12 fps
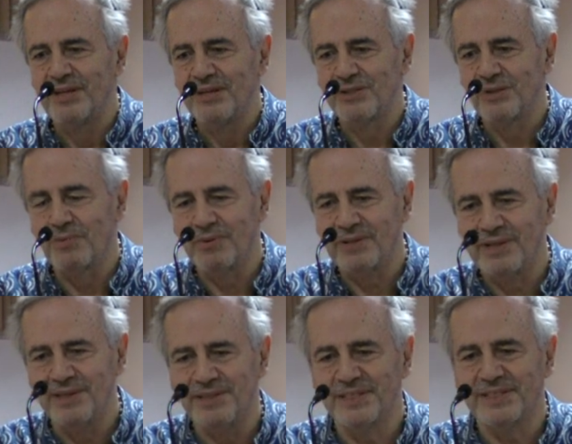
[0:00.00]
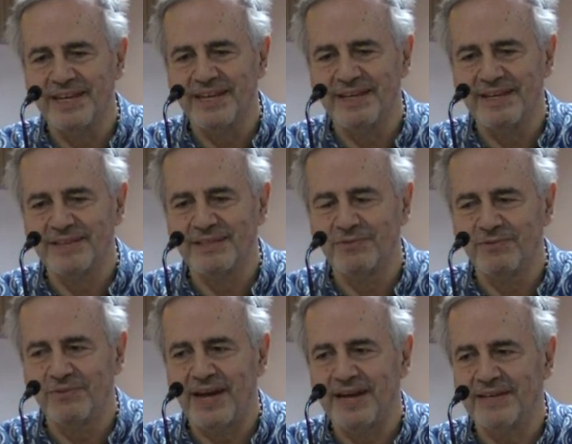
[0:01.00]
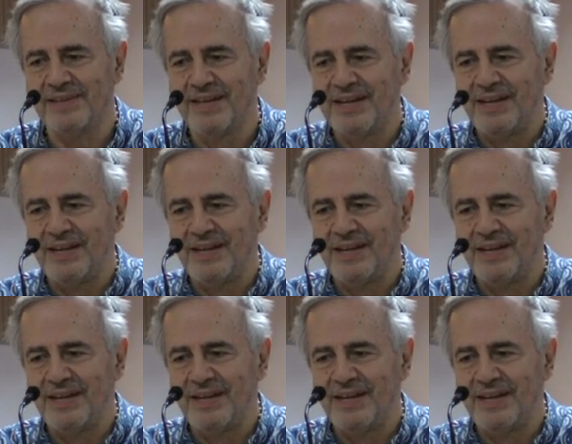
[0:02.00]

So what he's saying is, in fact,